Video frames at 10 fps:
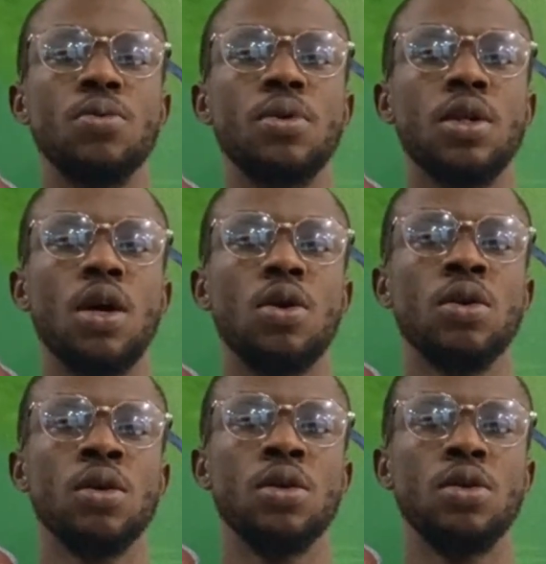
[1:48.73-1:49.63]
Now,
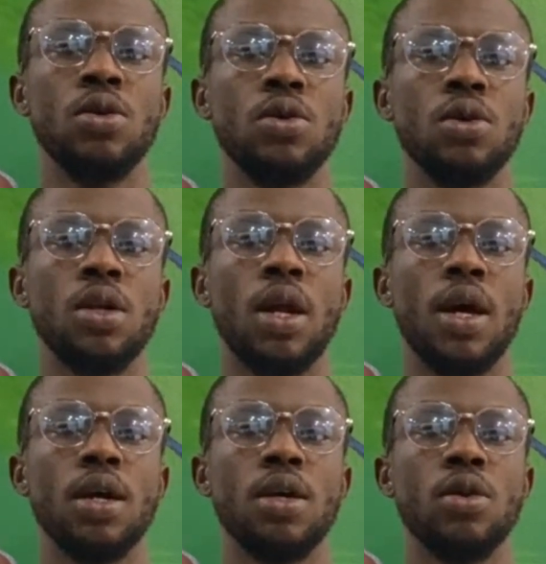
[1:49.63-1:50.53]

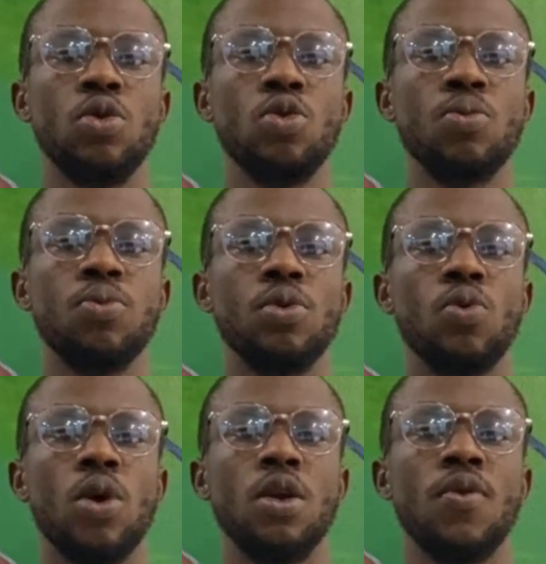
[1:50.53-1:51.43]
like loop,
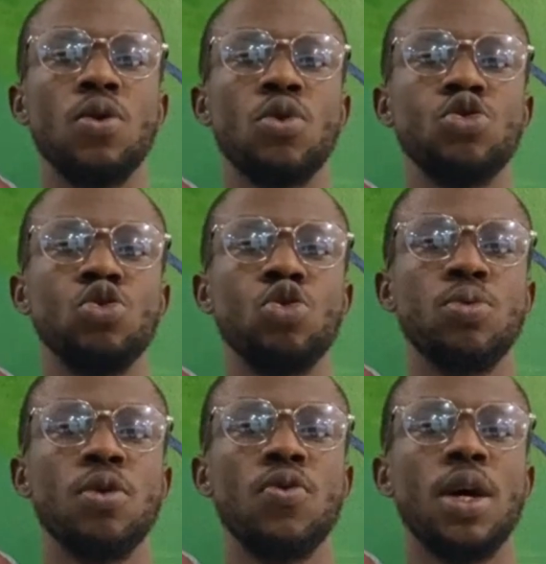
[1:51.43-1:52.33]
whenever you want to
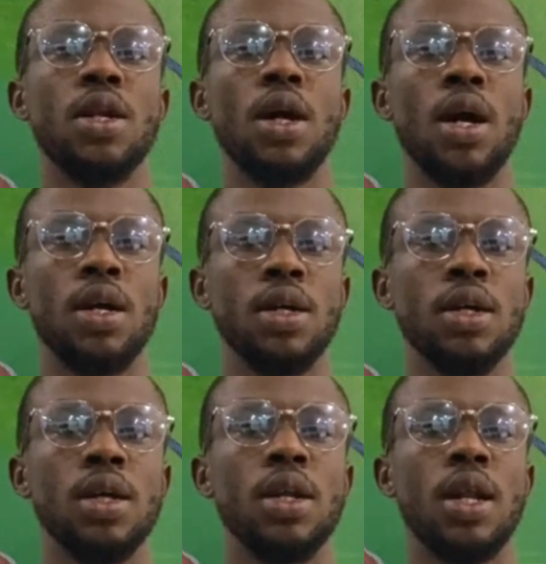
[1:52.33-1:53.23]
loop over an array
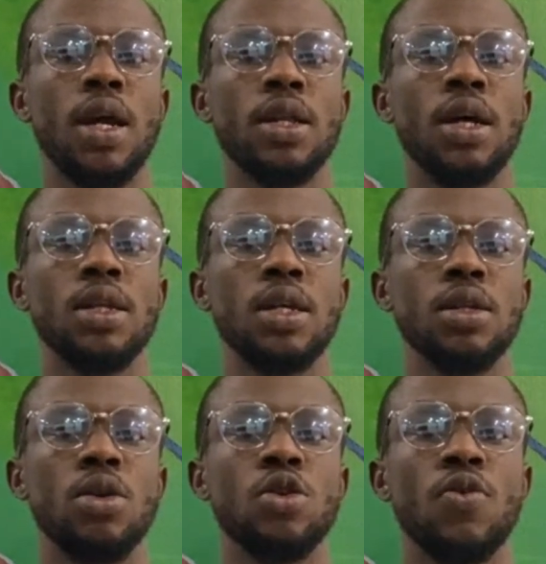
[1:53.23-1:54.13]
like that has a
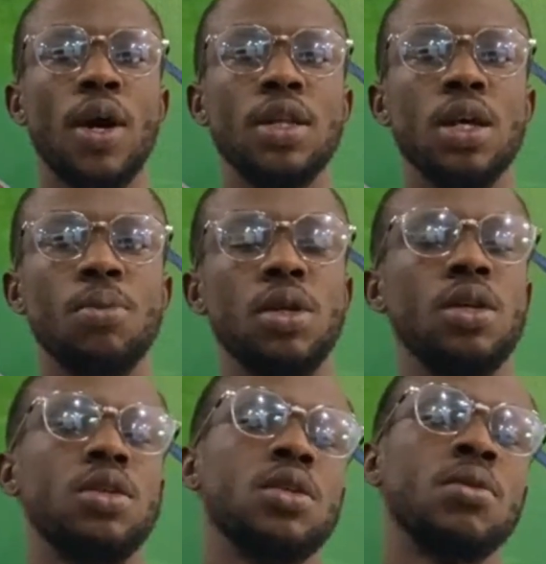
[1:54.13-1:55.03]
lot of item in
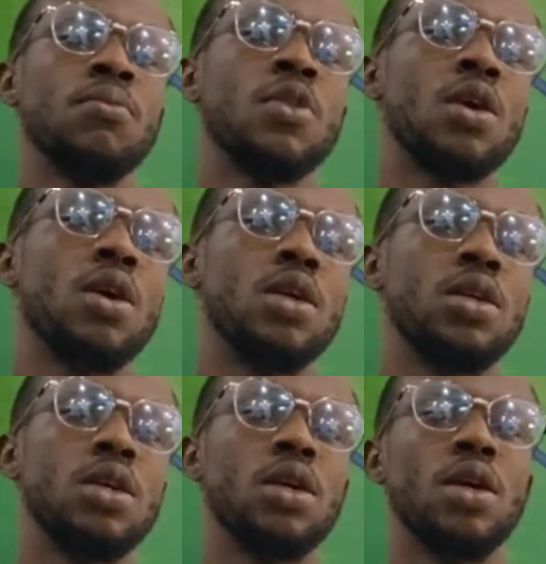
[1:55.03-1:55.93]
it. And
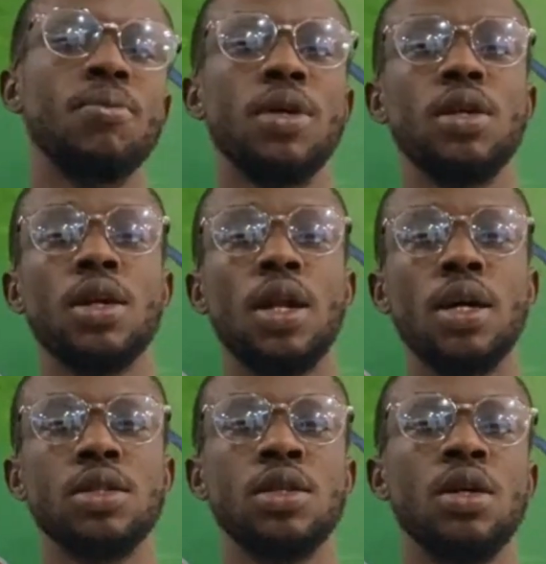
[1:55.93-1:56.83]
then in the
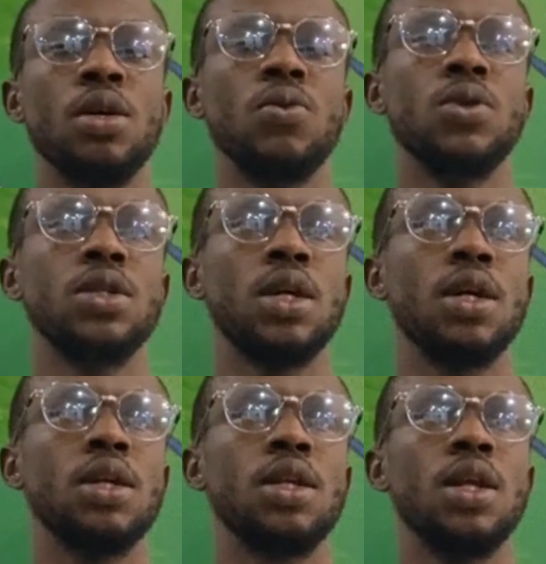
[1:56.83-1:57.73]
class we
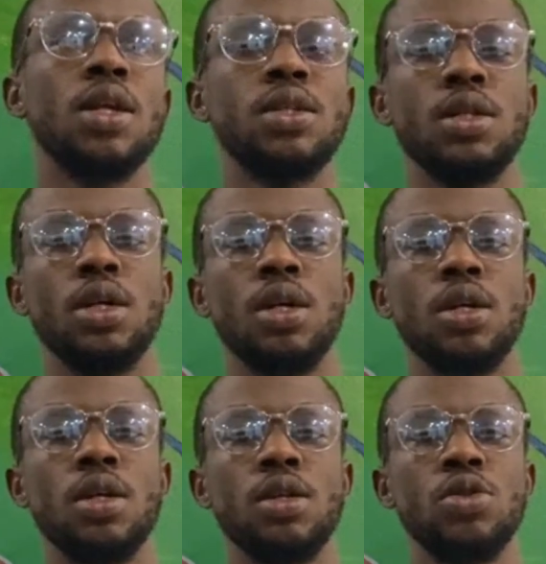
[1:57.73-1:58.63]
said let's
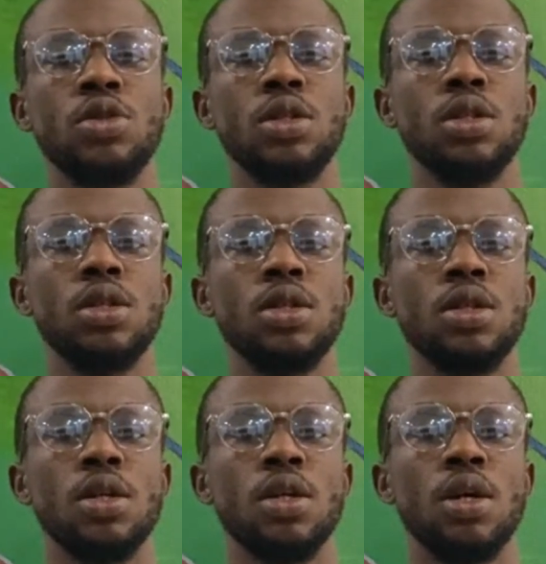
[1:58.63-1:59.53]
using
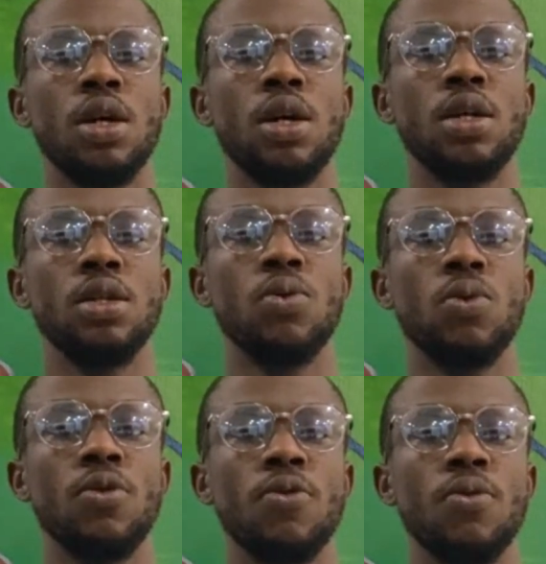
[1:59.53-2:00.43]

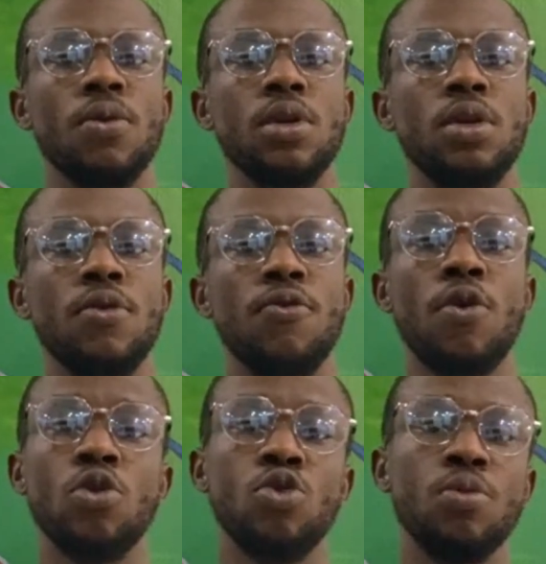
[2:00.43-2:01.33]
the
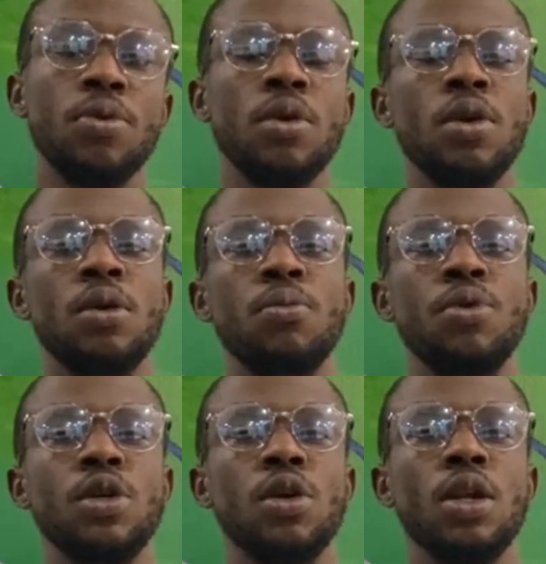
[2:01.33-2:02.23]
for loop be your